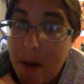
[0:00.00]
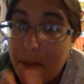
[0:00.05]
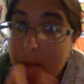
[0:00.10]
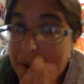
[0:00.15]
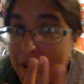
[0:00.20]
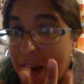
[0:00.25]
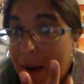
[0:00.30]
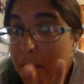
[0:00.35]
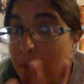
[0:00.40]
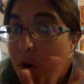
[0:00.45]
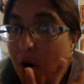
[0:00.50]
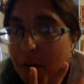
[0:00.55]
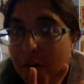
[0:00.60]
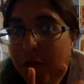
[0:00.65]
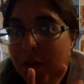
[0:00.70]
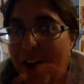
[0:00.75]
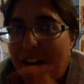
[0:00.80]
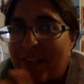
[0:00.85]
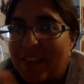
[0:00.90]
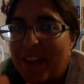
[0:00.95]
become more
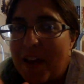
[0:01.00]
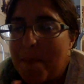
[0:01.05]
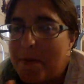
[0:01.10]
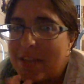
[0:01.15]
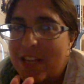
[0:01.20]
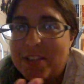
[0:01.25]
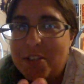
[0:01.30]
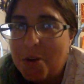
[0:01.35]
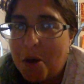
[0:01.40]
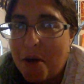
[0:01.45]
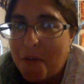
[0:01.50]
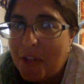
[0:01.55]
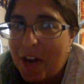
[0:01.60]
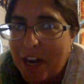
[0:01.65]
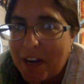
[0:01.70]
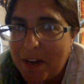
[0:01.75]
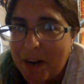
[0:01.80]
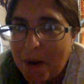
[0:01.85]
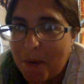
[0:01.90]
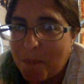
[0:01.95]
friendly, but that's all that
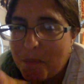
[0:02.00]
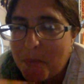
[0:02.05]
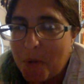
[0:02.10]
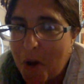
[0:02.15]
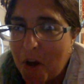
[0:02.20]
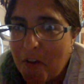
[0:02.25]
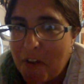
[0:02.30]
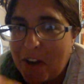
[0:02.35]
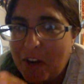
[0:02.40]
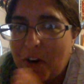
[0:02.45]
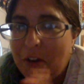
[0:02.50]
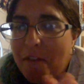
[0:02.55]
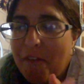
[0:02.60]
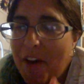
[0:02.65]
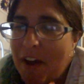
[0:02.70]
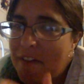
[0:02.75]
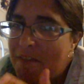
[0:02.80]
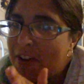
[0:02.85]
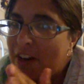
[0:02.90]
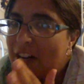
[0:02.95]
I know.
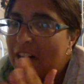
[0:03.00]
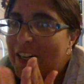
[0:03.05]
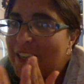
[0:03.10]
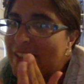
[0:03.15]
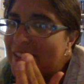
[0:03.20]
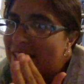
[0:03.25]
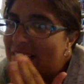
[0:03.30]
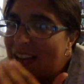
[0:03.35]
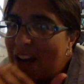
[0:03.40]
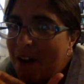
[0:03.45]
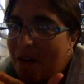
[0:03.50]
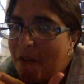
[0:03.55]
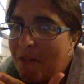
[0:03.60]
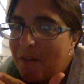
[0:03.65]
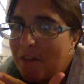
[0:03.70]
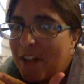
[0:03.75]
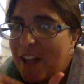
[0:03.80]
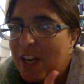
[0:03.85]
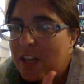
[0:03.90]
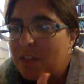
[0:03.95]
5 years,
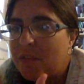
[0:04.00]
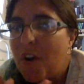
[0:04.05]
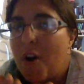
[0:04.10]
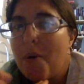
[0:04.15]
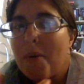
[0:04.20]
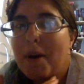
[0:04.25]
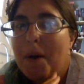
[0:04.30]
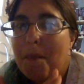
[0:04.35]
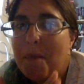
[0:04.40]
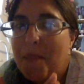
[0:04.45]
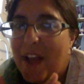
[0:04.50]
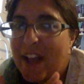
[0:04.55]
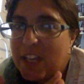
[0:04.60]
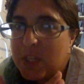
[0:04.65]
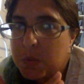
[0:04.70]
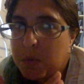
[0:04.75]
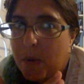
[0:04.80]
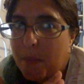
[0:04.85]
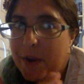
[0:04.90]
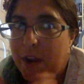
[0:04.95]
flash forward,
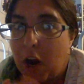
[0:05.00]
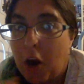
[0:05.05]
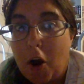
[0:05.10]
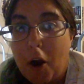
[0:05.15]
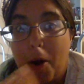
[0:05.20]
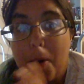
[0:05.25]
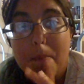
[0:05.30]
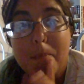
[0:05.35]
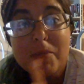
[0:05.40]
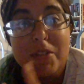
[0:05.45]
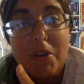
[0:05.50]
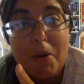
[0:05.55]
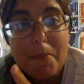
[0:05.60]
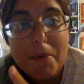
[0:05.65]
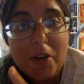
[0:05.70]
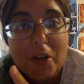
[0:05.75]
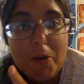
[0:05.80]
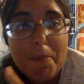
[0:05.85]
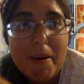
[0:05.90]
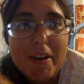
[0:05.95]
that's where we are. So I'm going
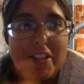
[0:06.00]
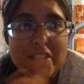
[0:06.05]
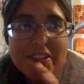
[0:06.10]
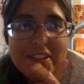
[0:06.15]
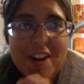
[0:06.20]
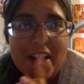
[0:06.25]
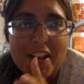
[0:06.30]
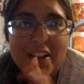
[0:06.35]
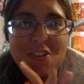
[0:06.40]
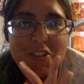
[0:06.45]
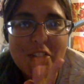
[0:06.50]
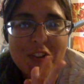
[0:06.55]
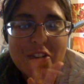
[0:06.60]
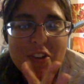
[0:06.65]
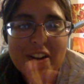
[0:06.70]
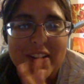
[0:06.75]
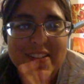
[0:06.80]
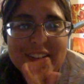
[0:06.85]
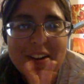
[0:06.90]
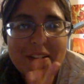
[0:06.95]
to go back to reading. I'll talk to
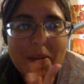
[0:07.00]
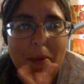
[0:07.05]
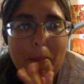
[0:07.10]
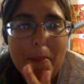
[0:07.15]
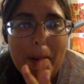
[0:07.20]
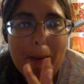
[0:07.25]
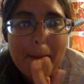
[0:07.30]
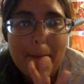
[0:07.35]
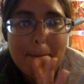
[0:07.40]
you guys in a little bit.